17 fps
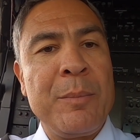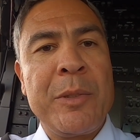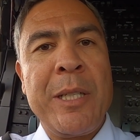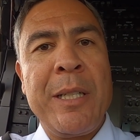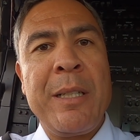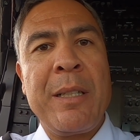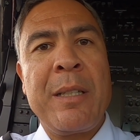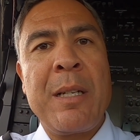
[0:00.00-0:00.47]

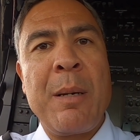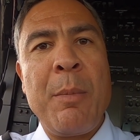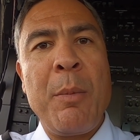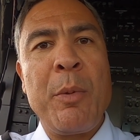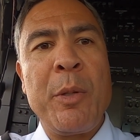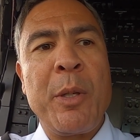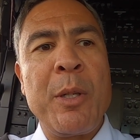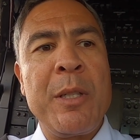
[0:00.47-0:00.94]
Kind of come
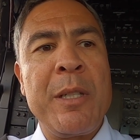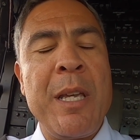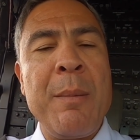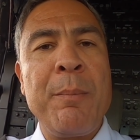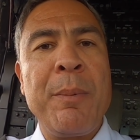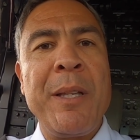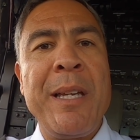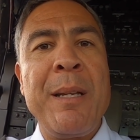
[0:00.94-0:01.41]
up with a good
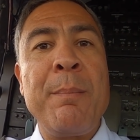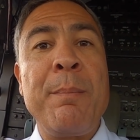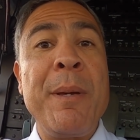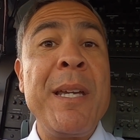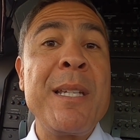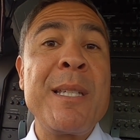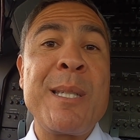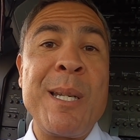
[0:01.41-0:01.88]
game plan.
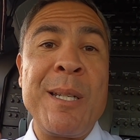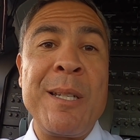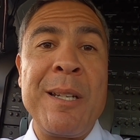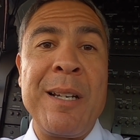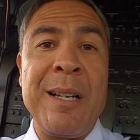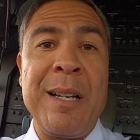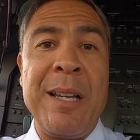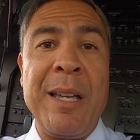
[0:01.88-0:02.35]
Biggs and
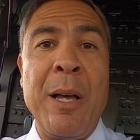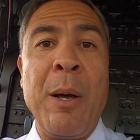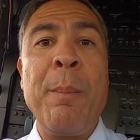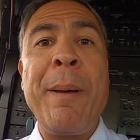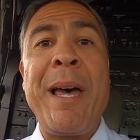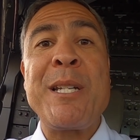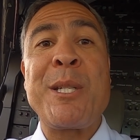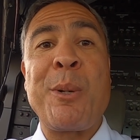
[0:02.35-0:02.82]
El
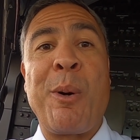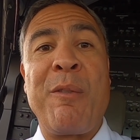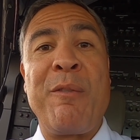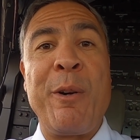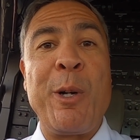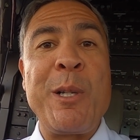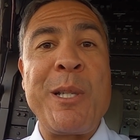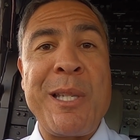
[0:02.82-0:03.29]
Paso are
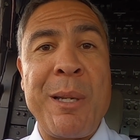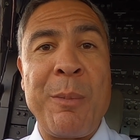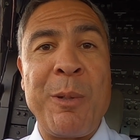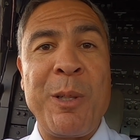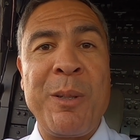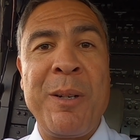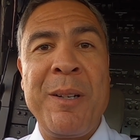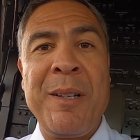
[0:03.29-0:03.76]
very
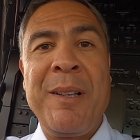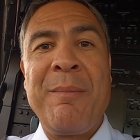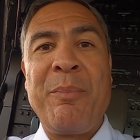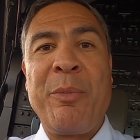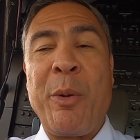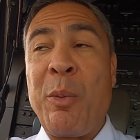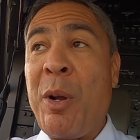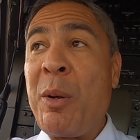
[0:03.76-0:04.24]
similar.
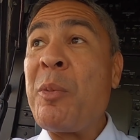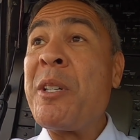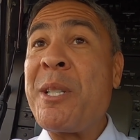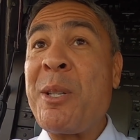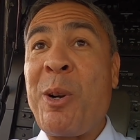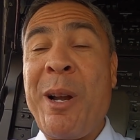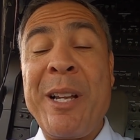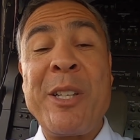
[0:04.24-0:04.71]
The
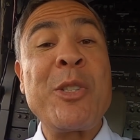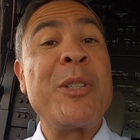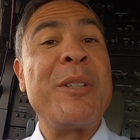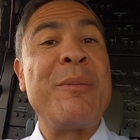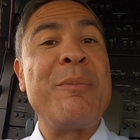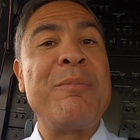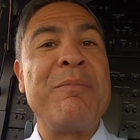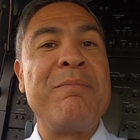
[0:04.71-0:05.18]
runways are
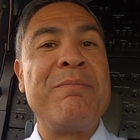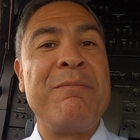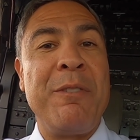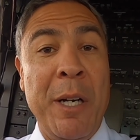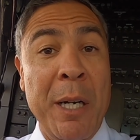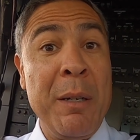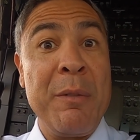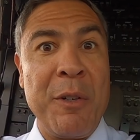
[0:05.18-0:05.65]
actually
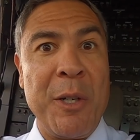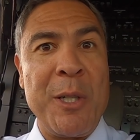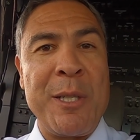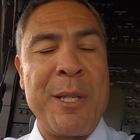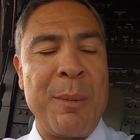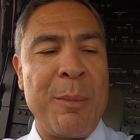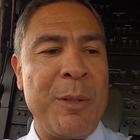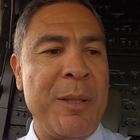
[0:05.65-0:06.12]
very, very
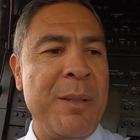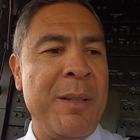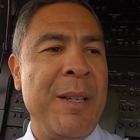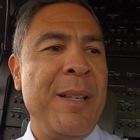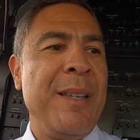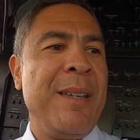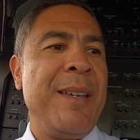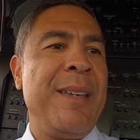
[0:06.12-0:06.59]
similar.
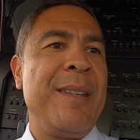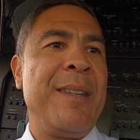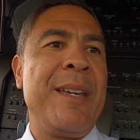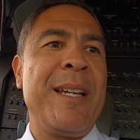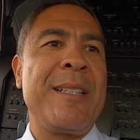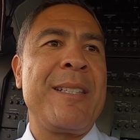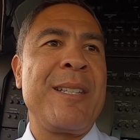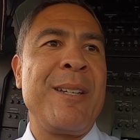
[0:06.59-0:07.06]

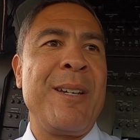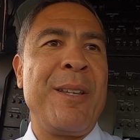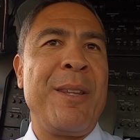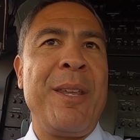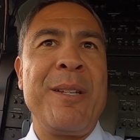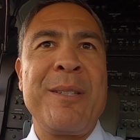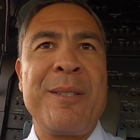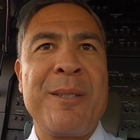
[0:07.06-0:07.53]
That
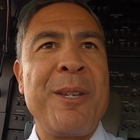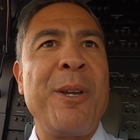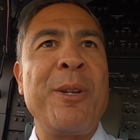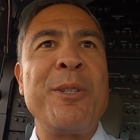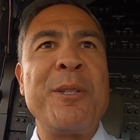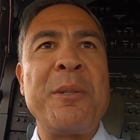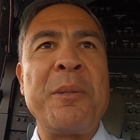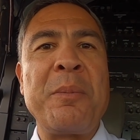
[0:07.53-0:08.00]
they
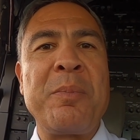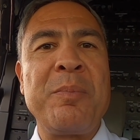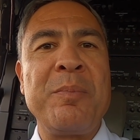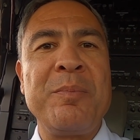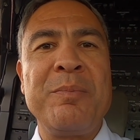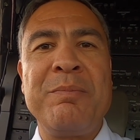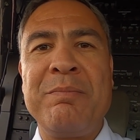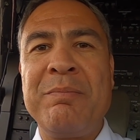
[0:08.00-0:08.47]
tell you,
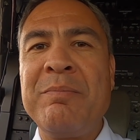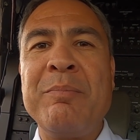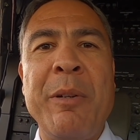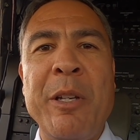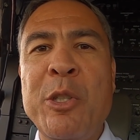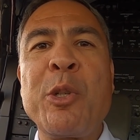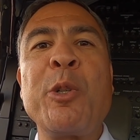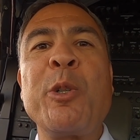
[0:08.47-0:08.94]

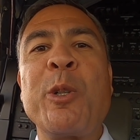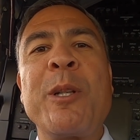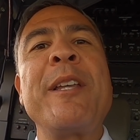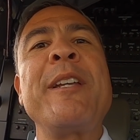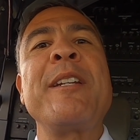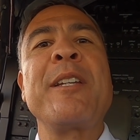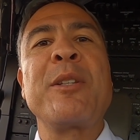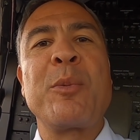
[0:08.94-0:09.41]
make sure you're
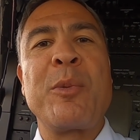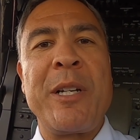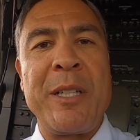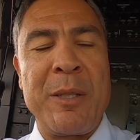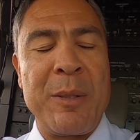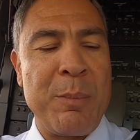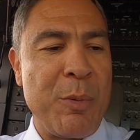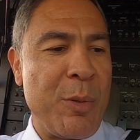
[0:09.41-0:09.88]
landing at the right
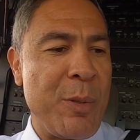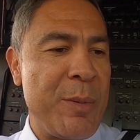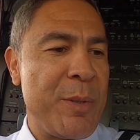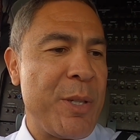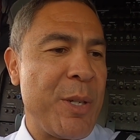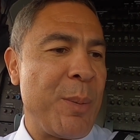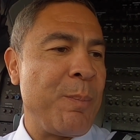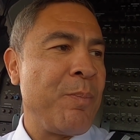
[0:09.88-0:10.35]
airport.
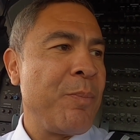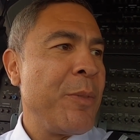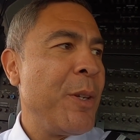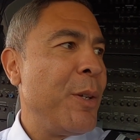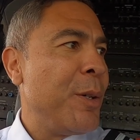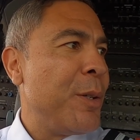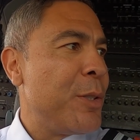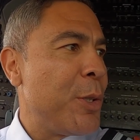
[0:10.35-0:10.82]
So
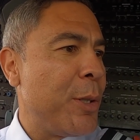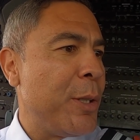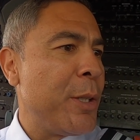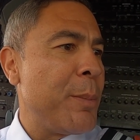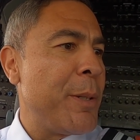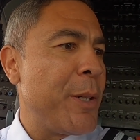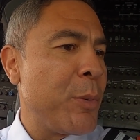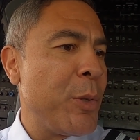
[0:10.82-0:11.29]
do a
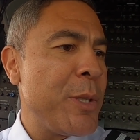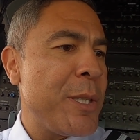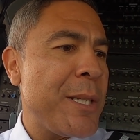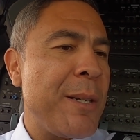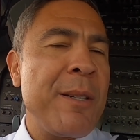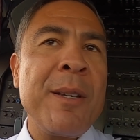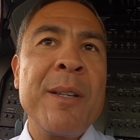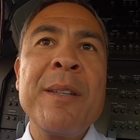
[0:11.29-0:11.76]
little bit of route
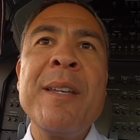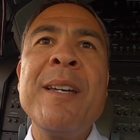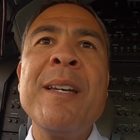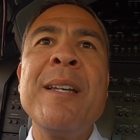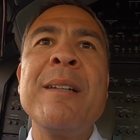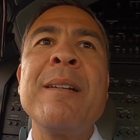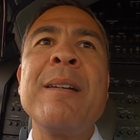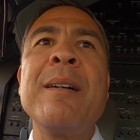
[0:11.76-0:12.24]
study on
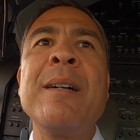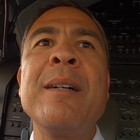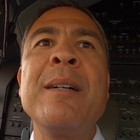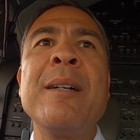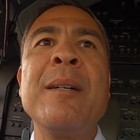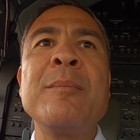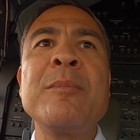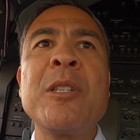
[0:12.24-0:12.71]
that.
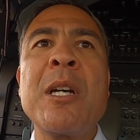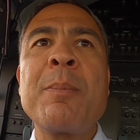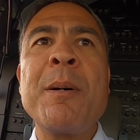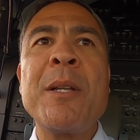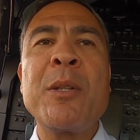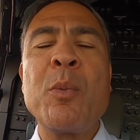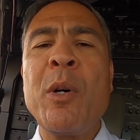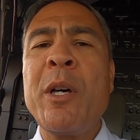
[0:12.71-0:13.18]
Talk
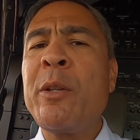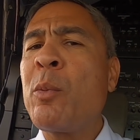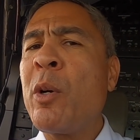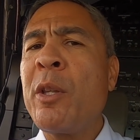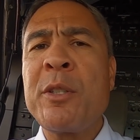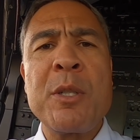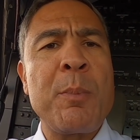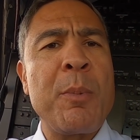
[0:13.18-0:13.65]
about the weather.
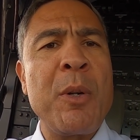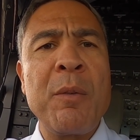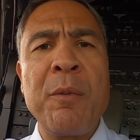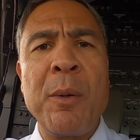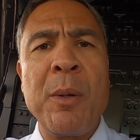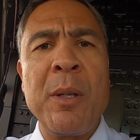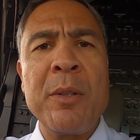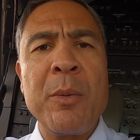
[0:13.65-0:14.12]
Weather's
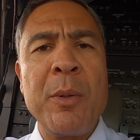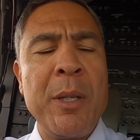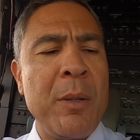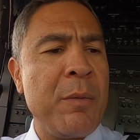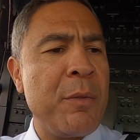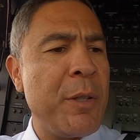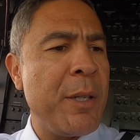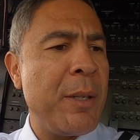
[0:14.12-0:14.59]
beautiful on the way
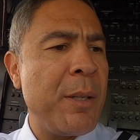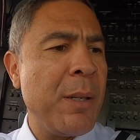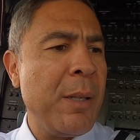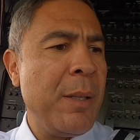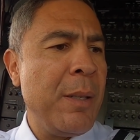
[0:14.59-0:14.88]
over there.